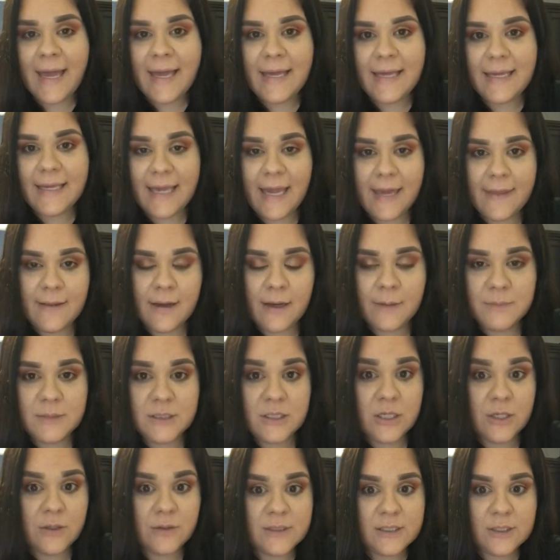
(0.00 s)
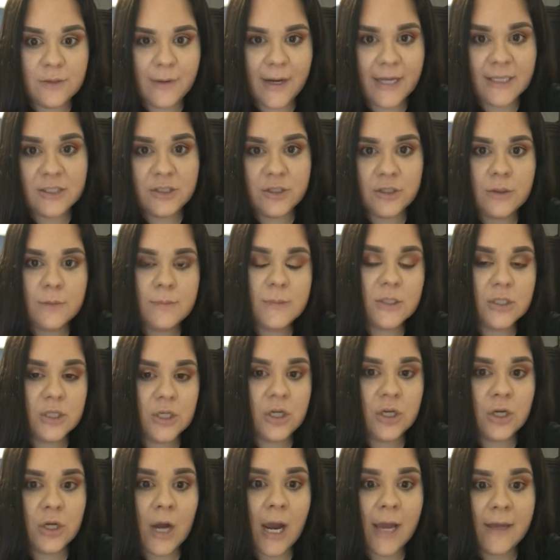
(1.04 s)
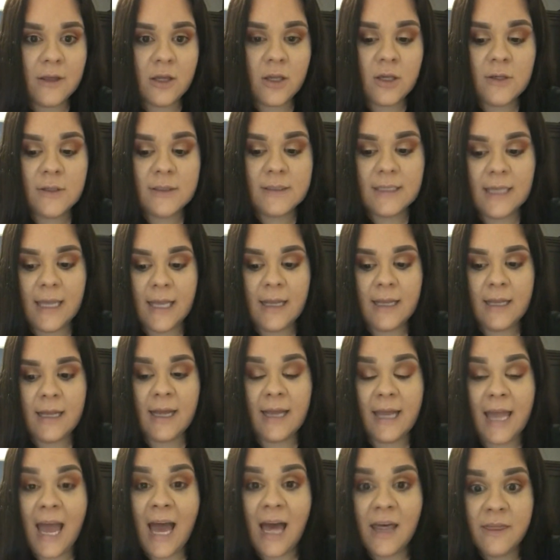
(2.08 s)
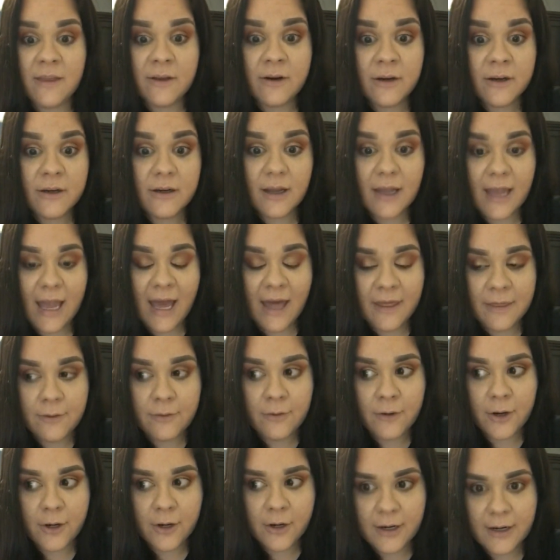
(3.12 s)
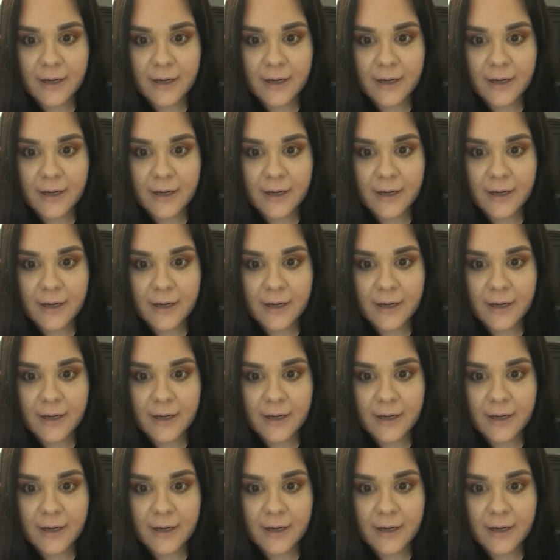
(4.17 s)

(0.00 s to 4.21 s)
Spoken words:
You can't get up to use the restroom, so you're either getting a catheter,